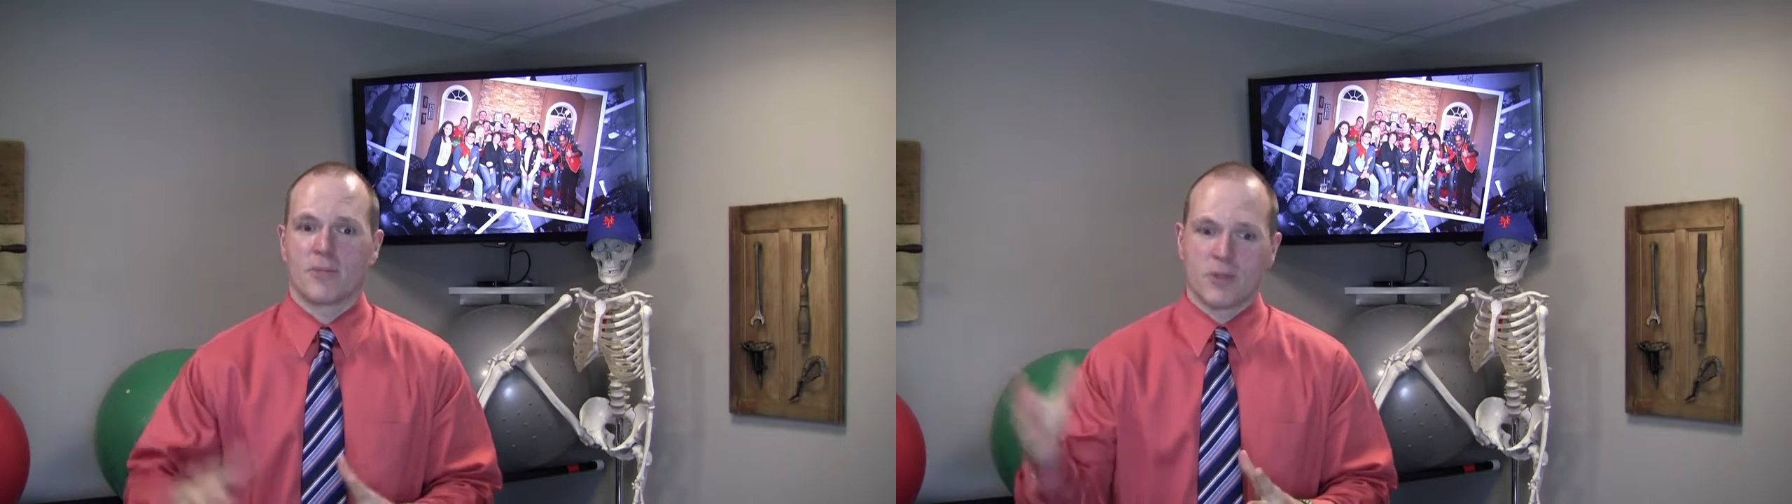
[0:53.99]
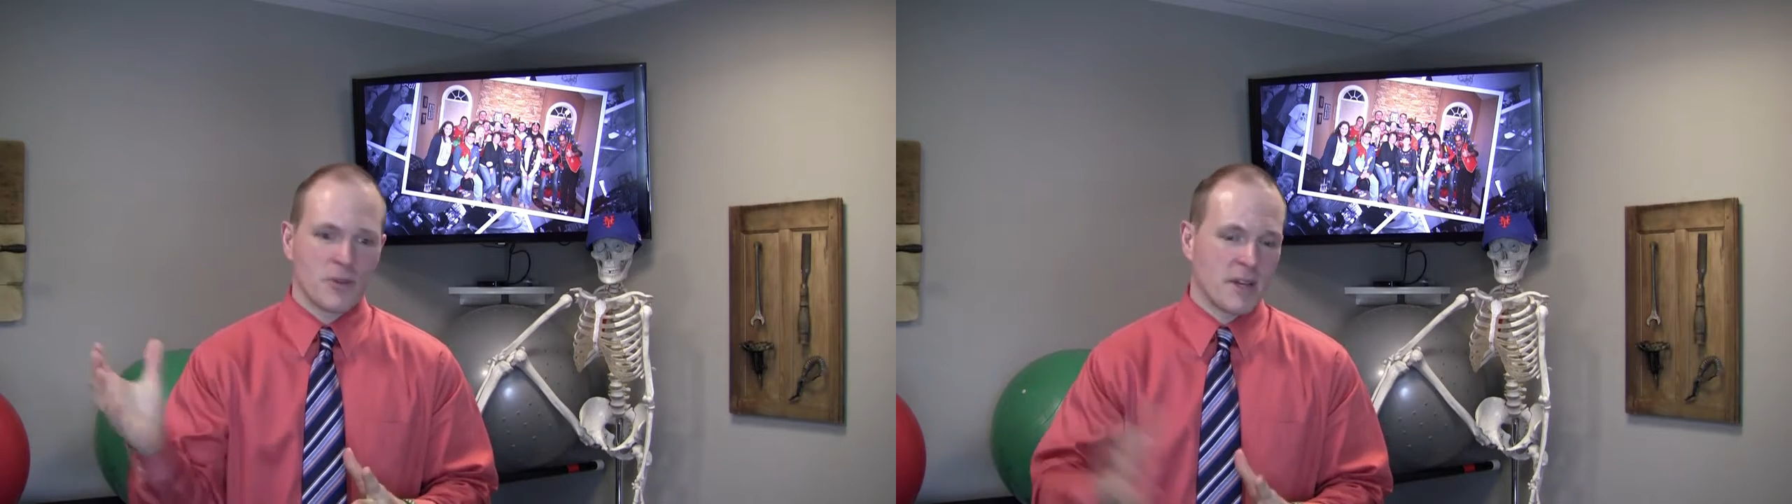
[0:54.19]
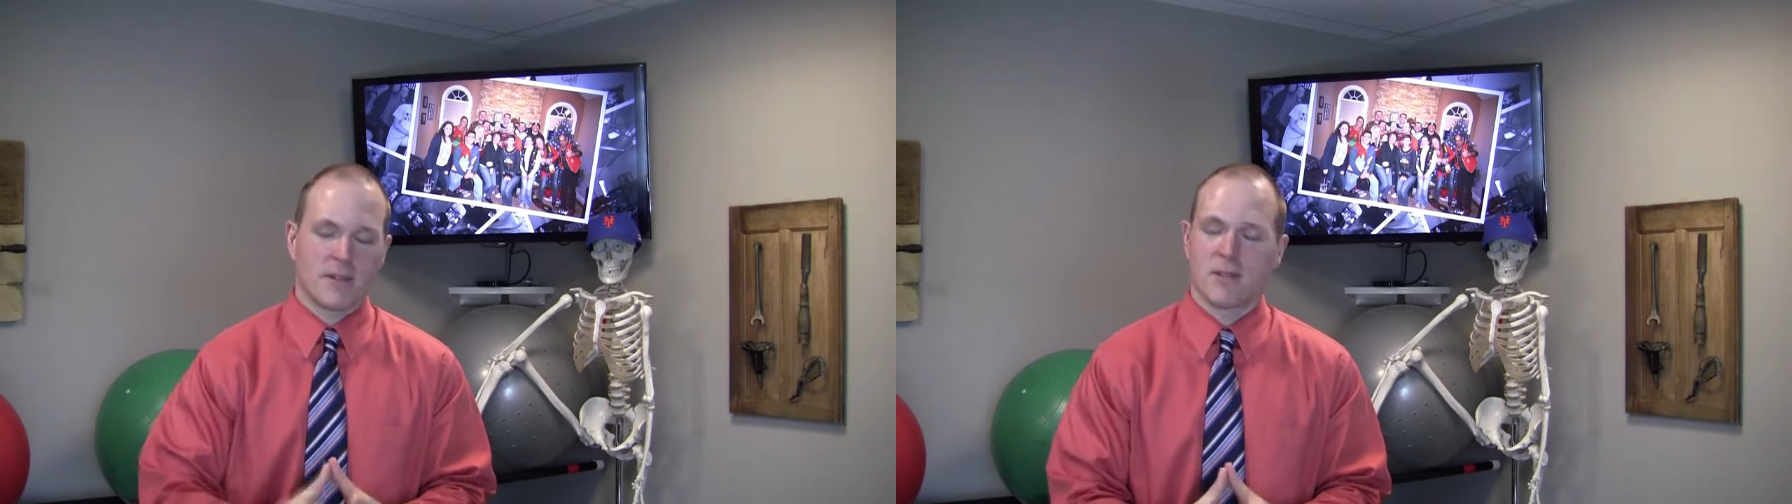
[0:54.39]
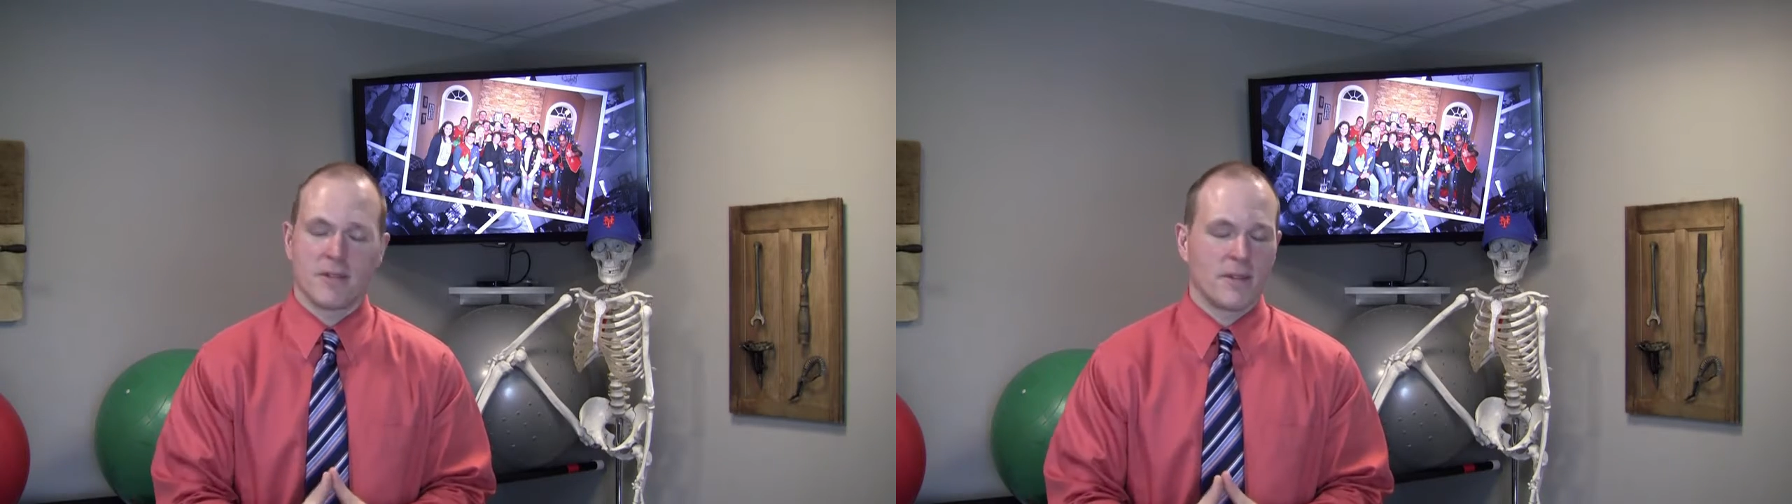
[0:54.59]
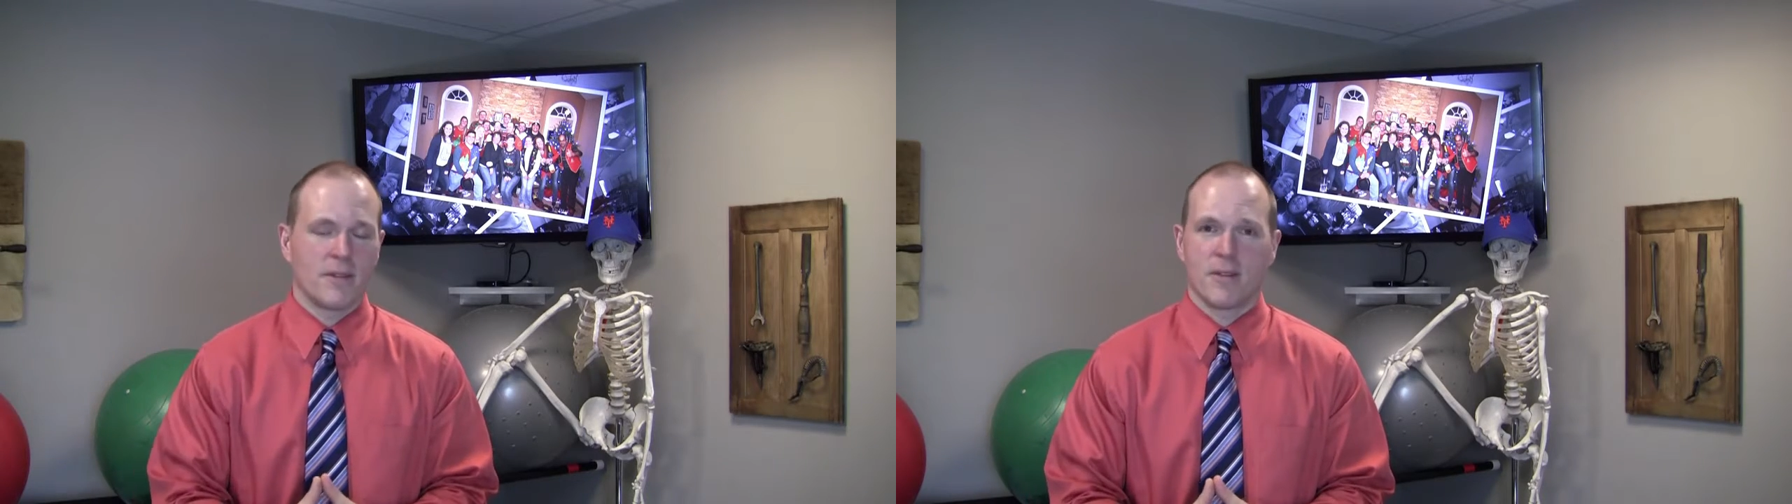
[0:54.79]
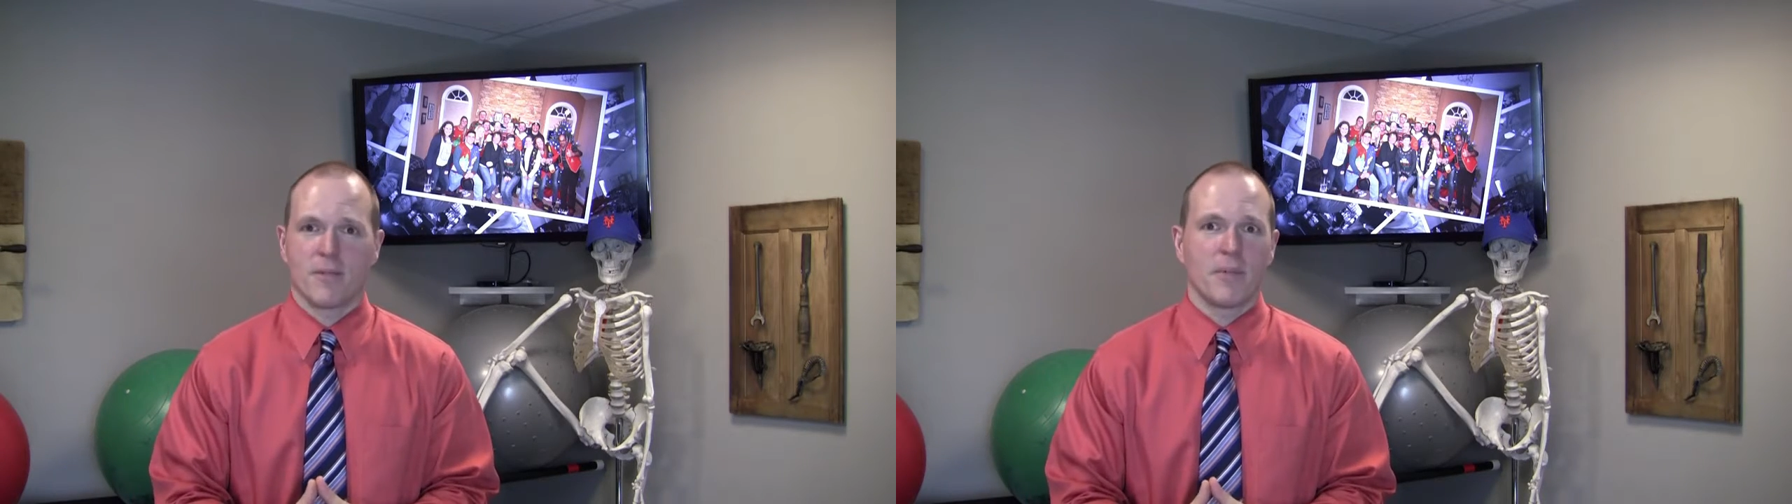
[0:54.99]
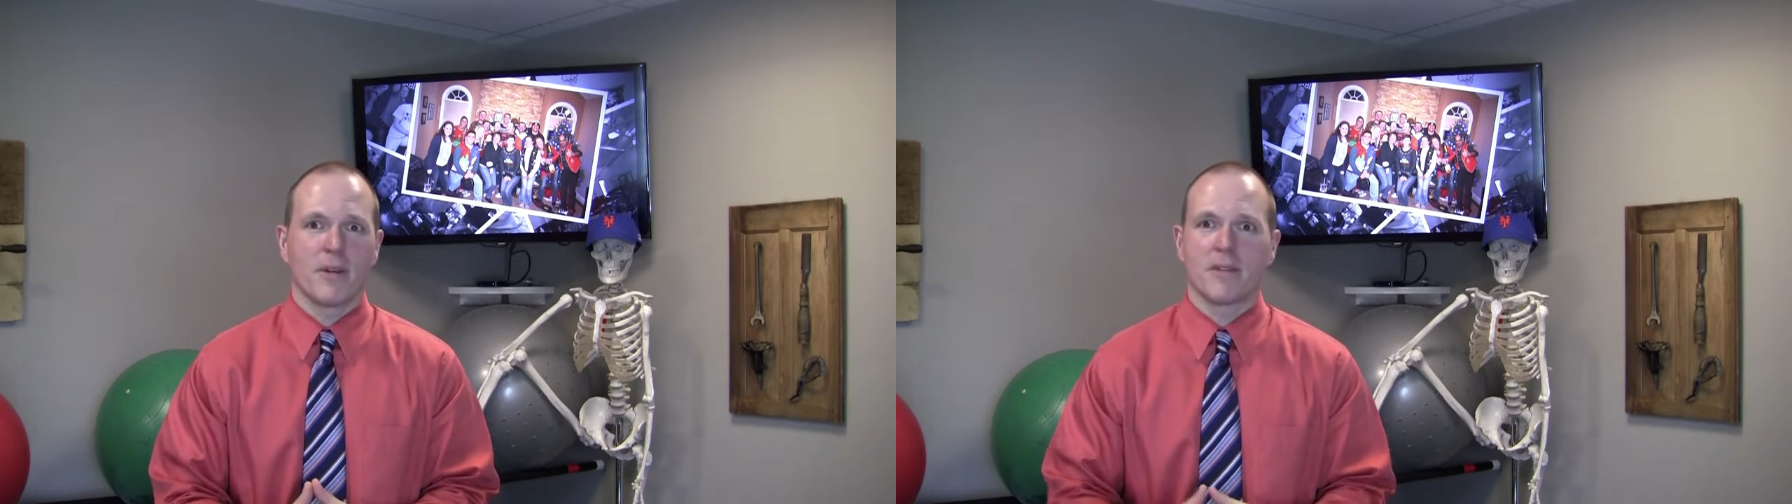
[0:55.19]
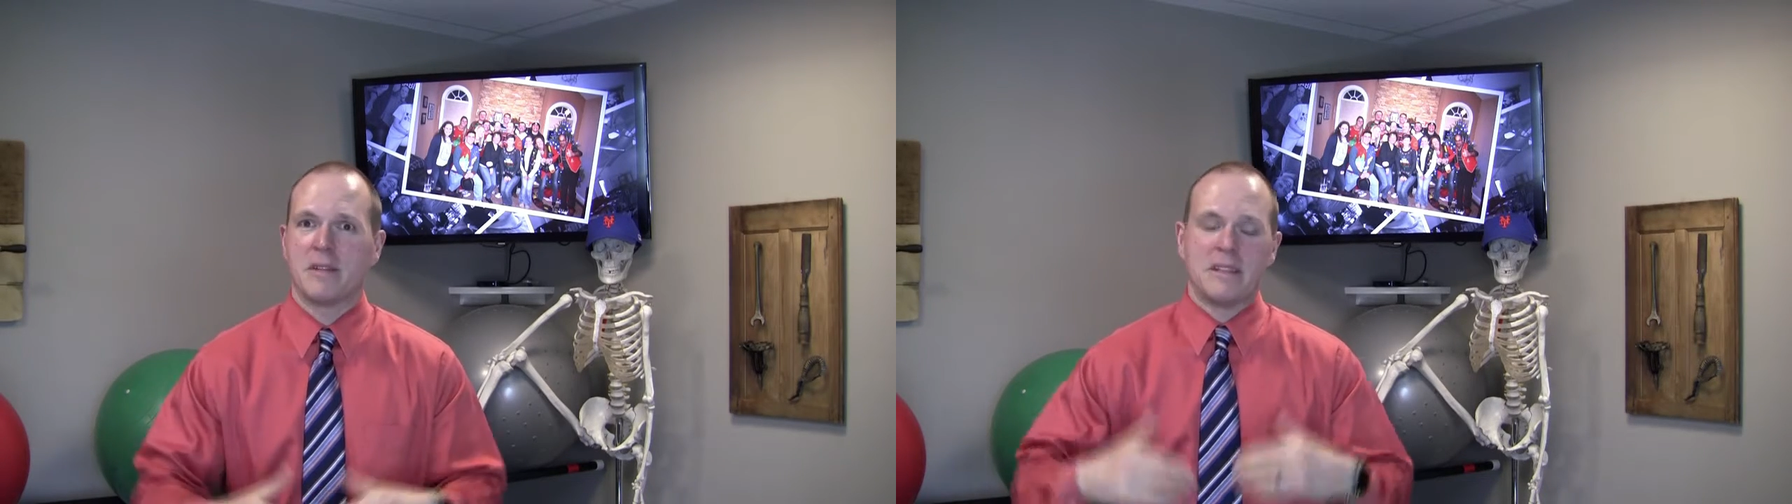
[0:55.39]
close out their
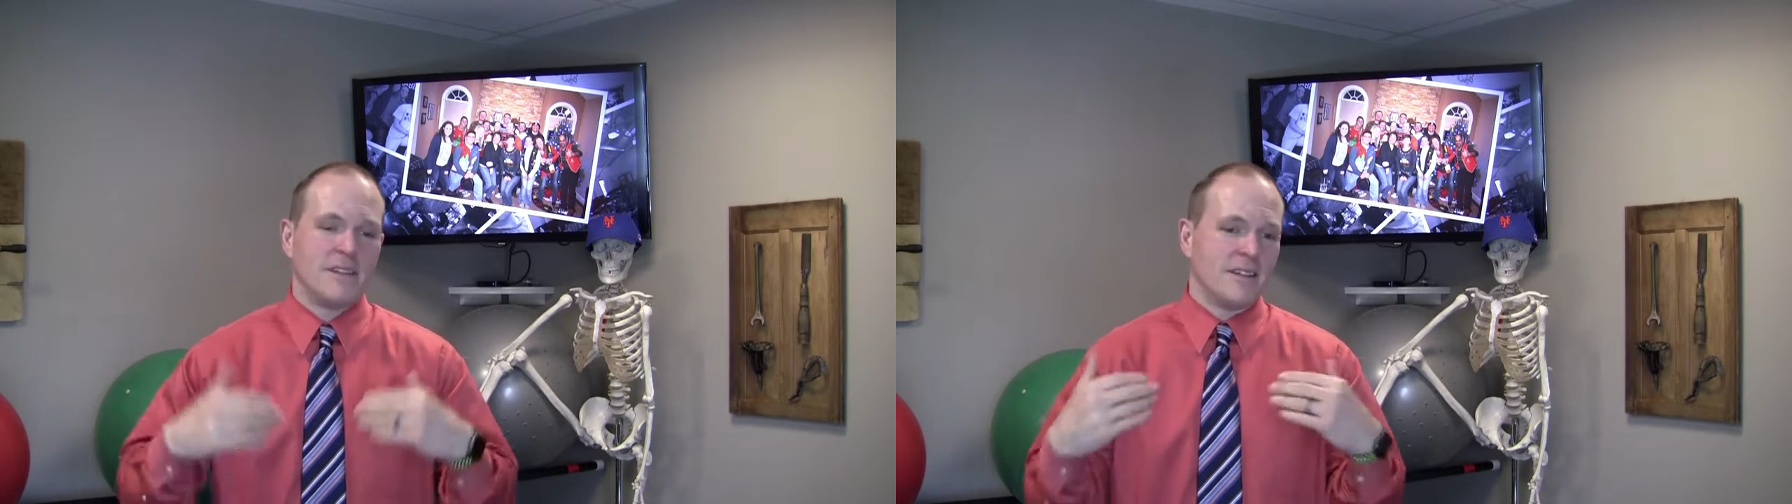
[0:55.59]
bill,